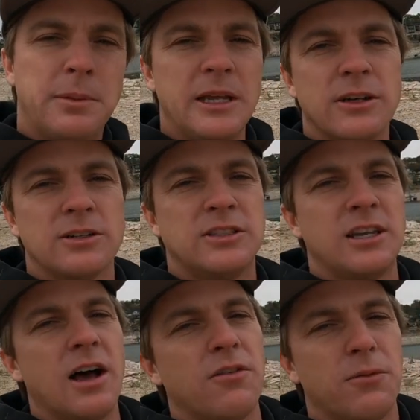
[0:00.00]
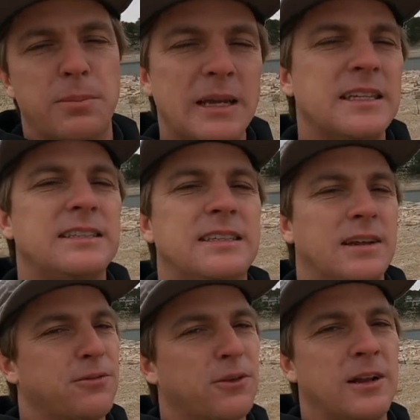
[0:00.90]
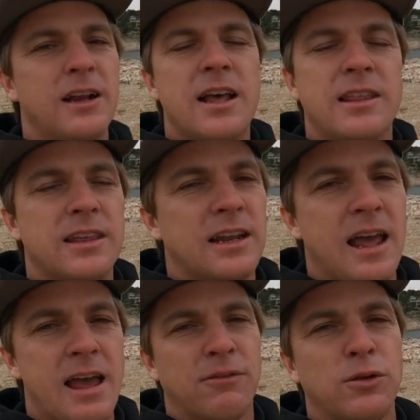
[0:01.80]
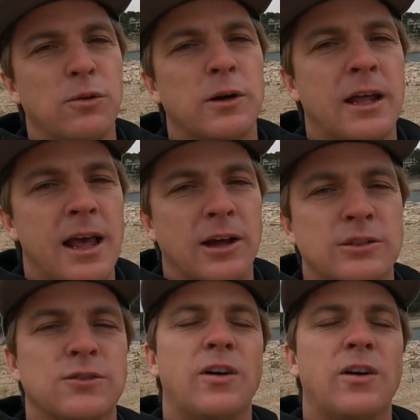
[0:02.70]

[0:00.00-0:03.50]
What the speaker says: be yourself, be different than everyone else,